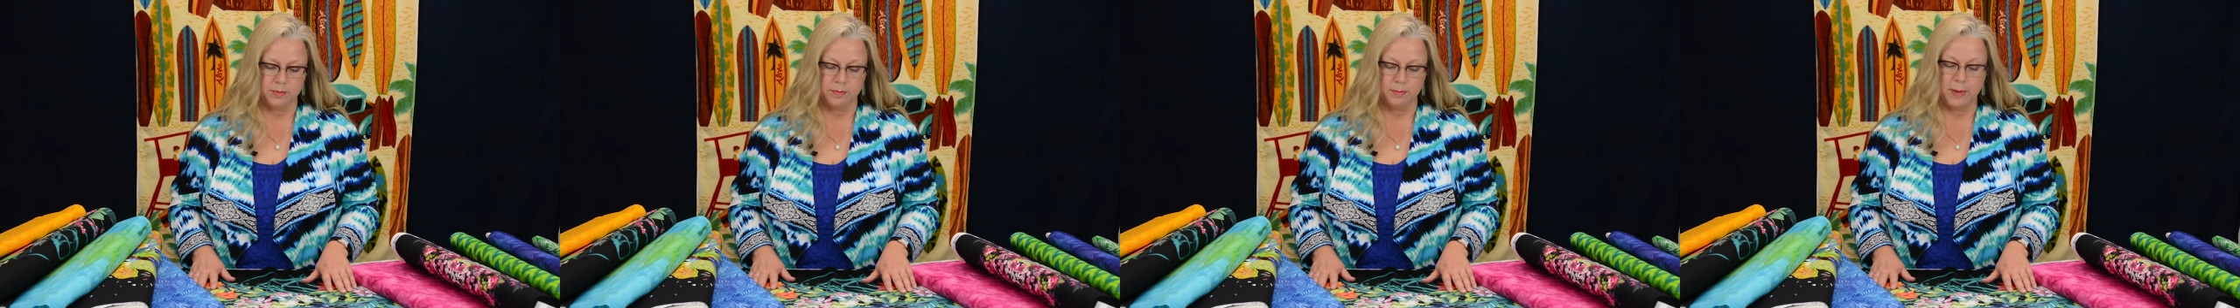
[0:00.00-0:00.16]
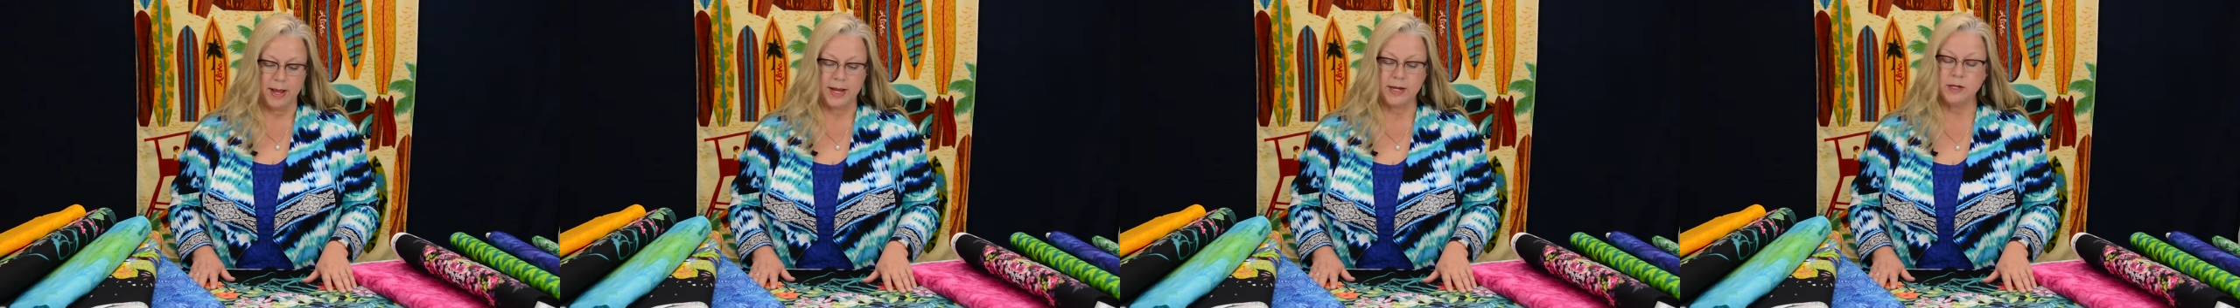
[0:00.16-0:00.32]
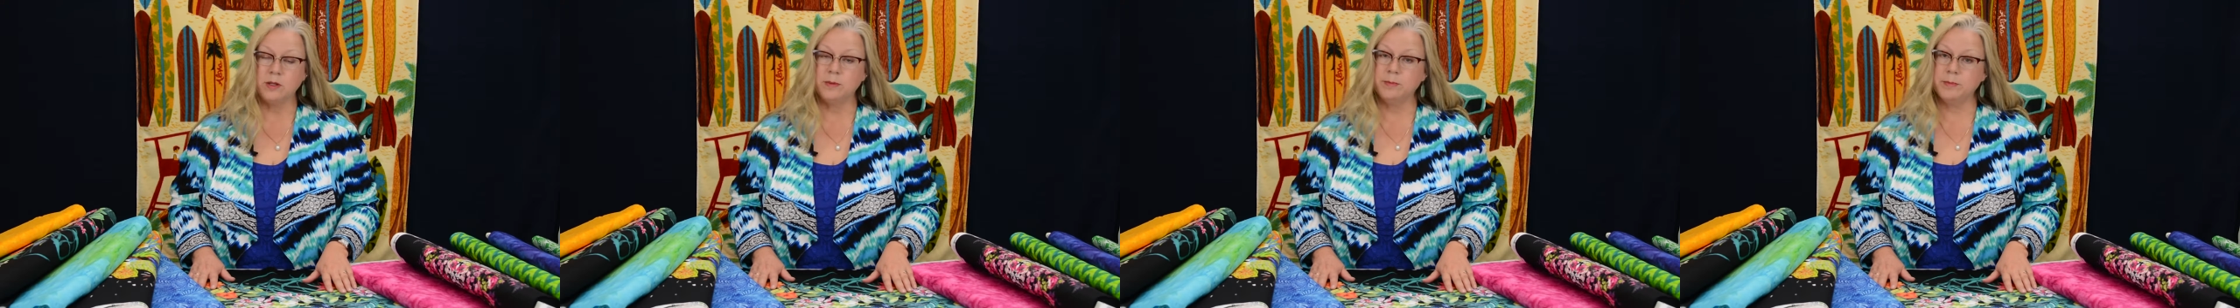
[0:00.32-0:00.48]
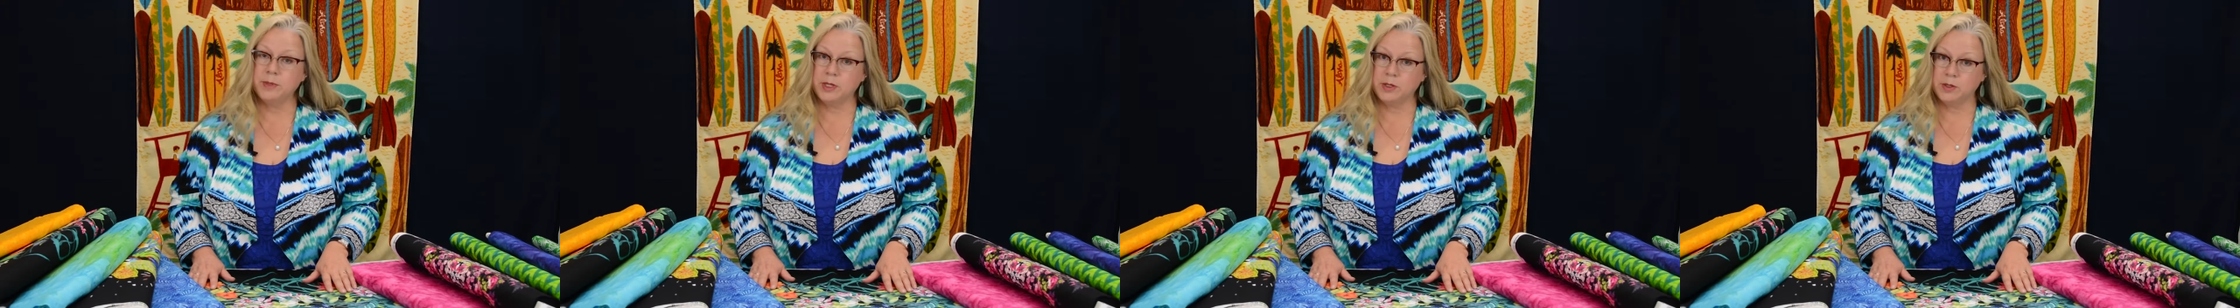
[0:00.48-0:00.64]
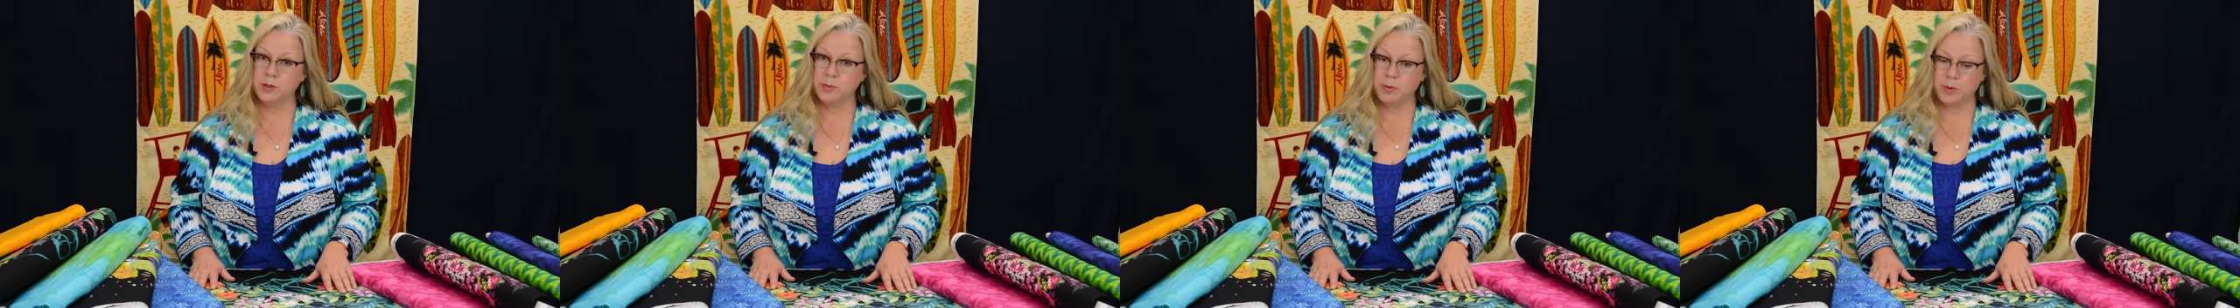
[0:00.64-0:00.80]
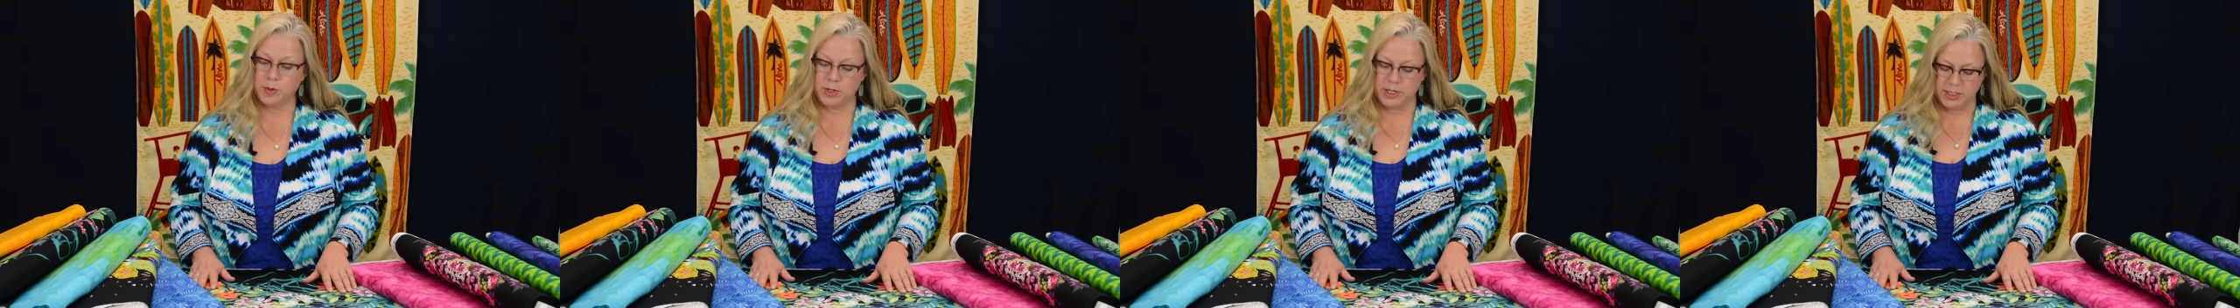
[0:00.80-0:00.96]
Michael
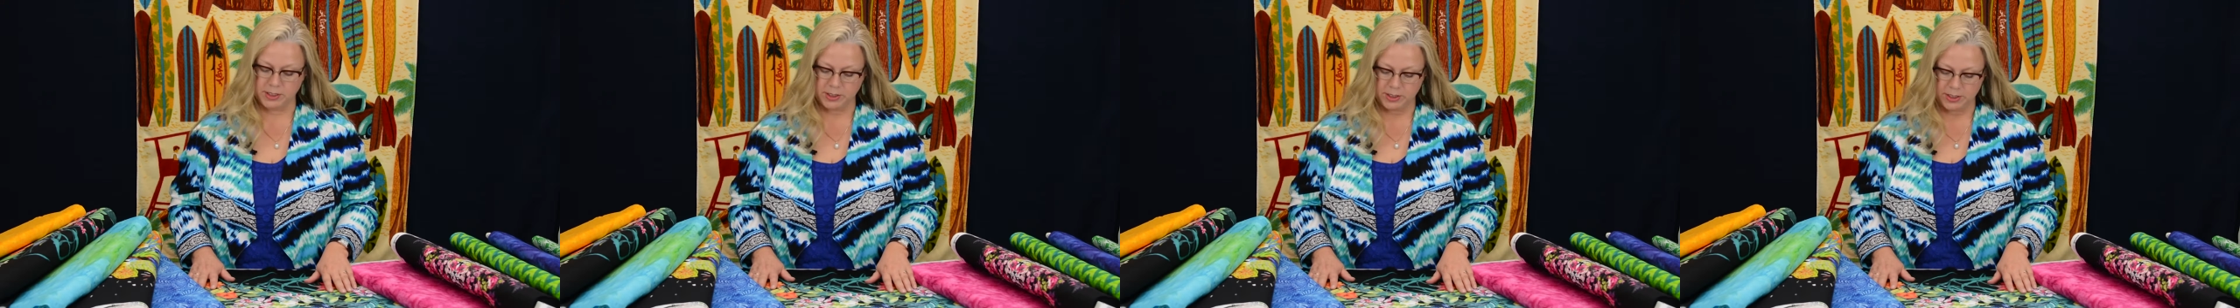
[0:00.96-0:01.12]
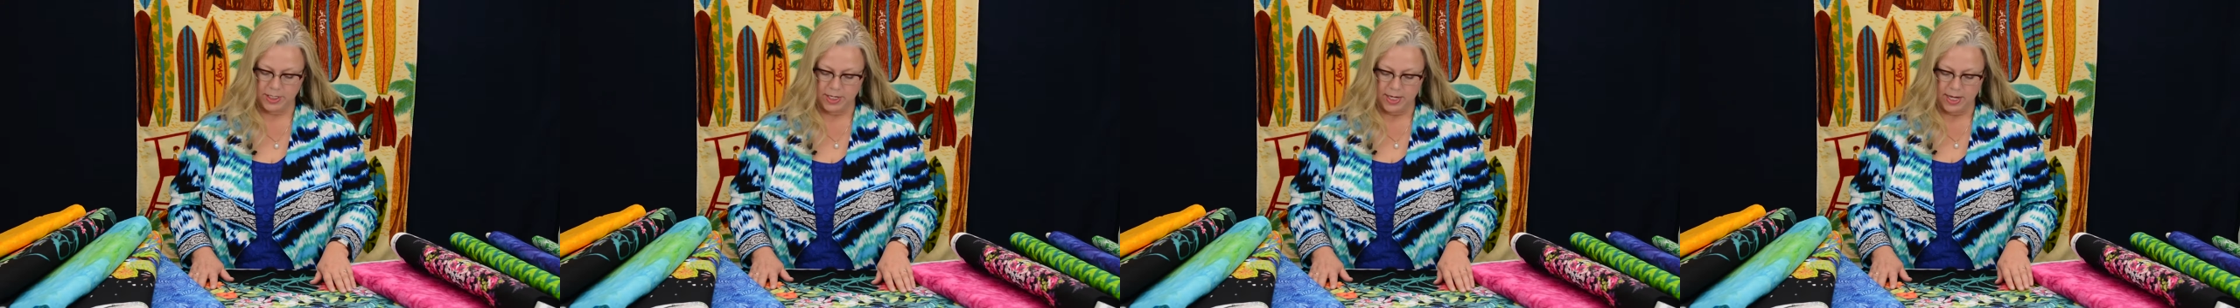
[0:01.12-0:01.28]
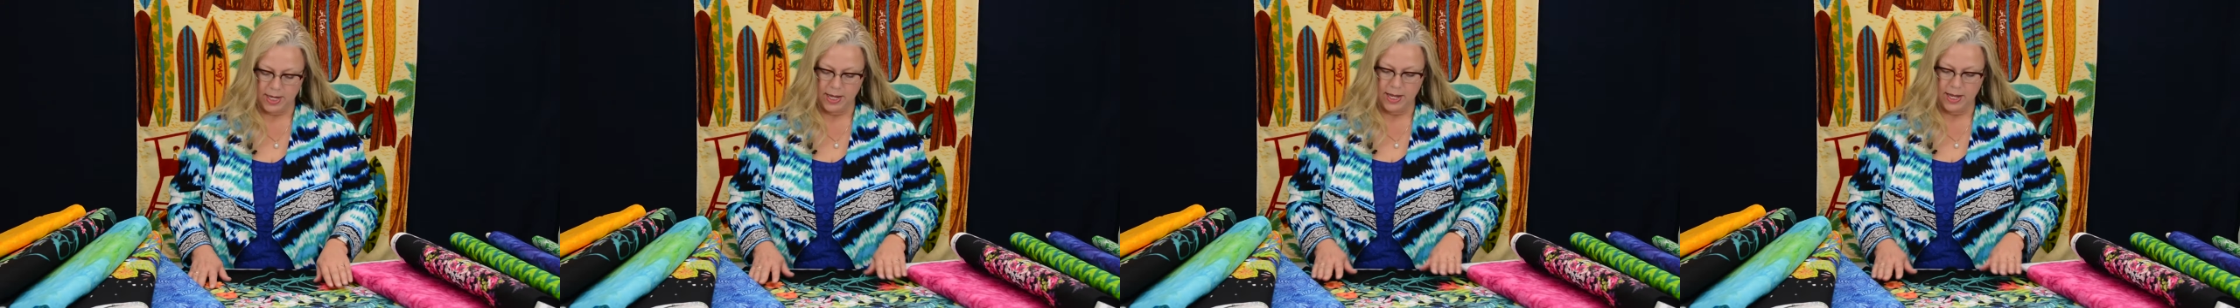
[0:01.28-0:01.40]
Miller print,